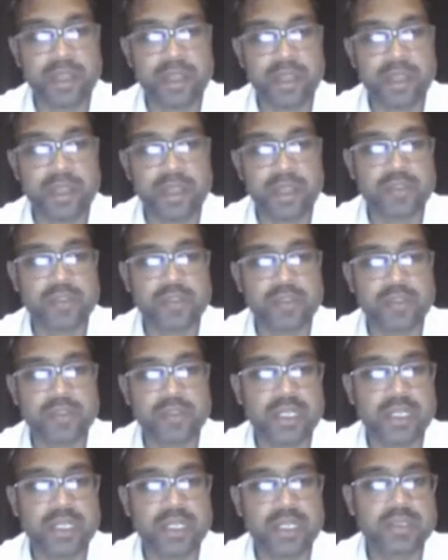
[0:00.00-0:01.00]
or it is not
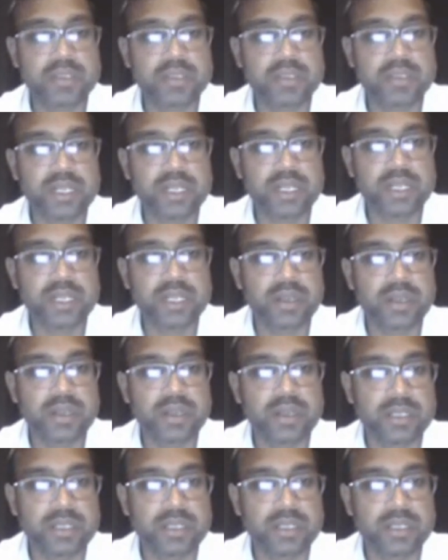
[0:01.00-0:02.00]
a
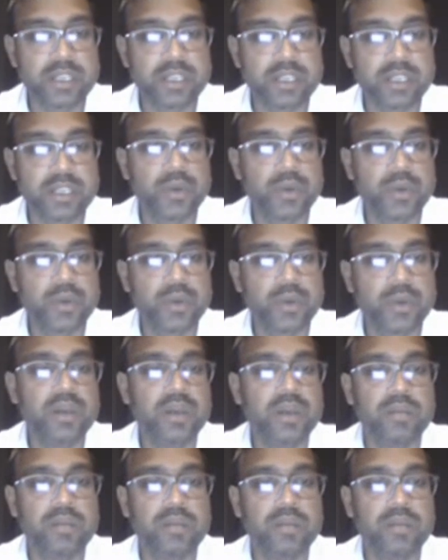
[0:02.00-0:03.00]
constitute to
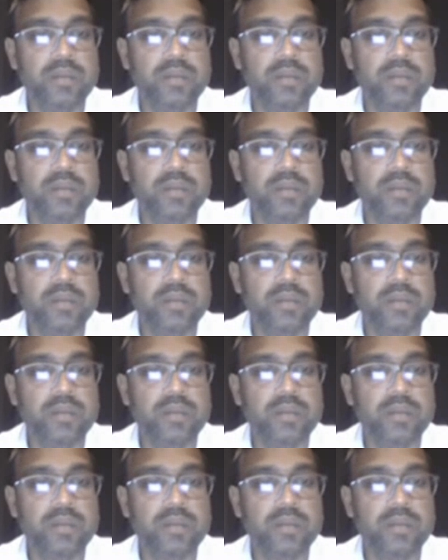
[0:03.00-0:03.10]
a